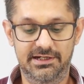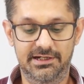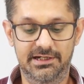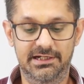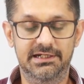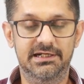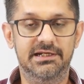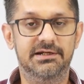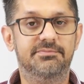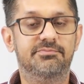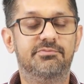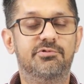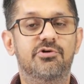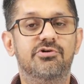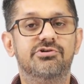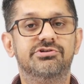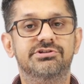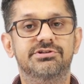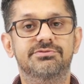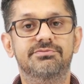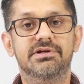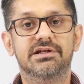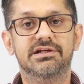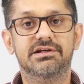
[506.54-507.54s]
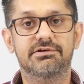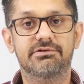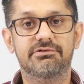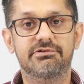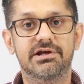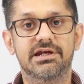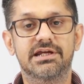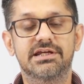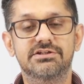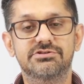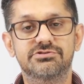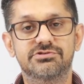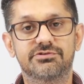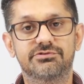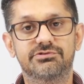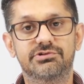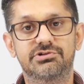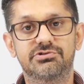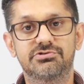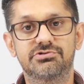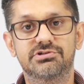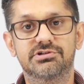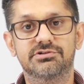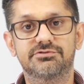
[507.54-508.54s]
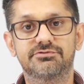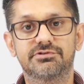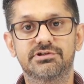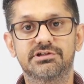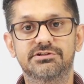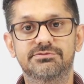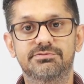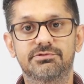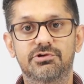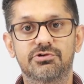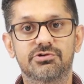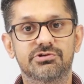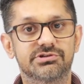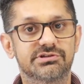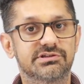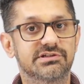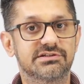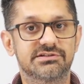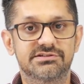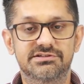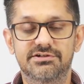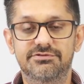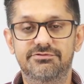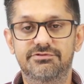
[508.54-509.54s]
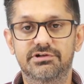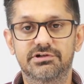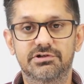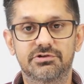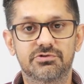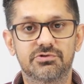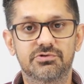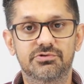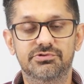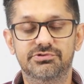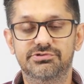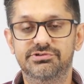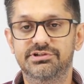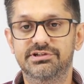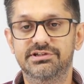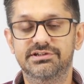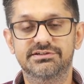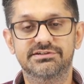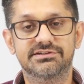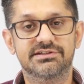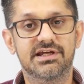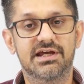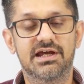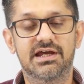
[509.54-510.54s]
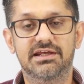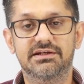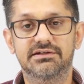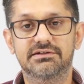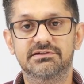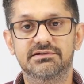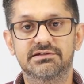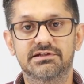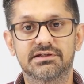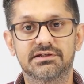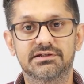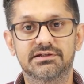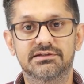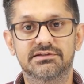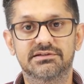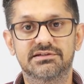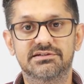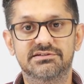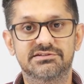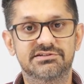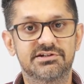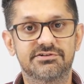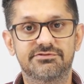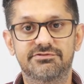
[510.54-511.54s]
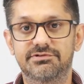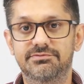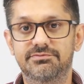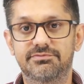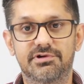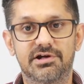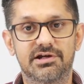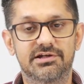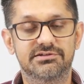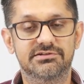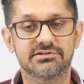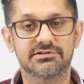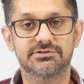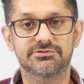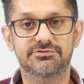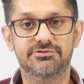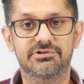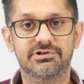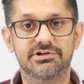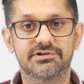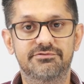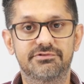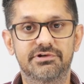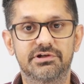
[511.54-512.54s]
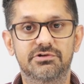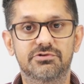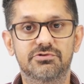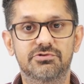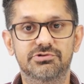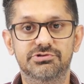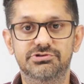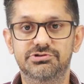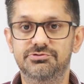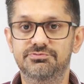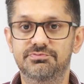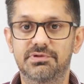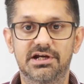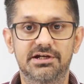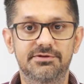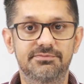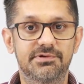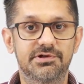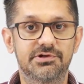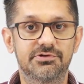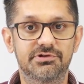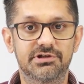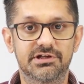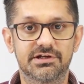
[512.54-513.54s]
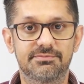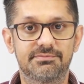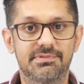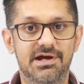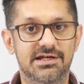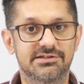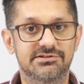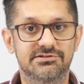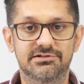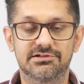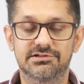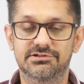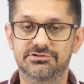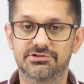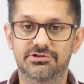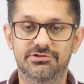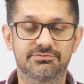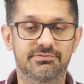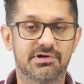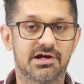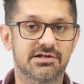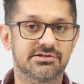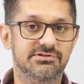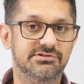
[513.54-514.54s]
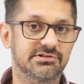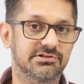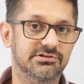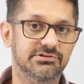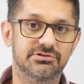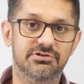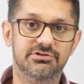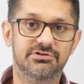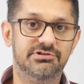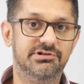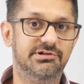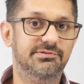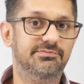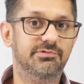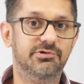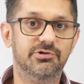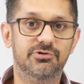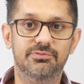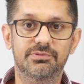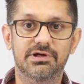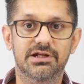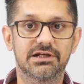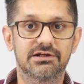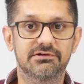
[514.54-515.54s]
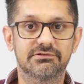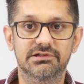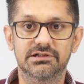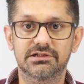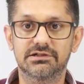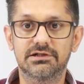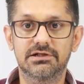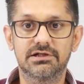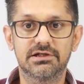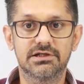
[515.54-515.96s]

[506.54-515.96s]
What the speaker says: an approximate range of the tuition fees because there's different courses and there's different prices for every course. You might be doing a bachelor's or a master's or a diploma level.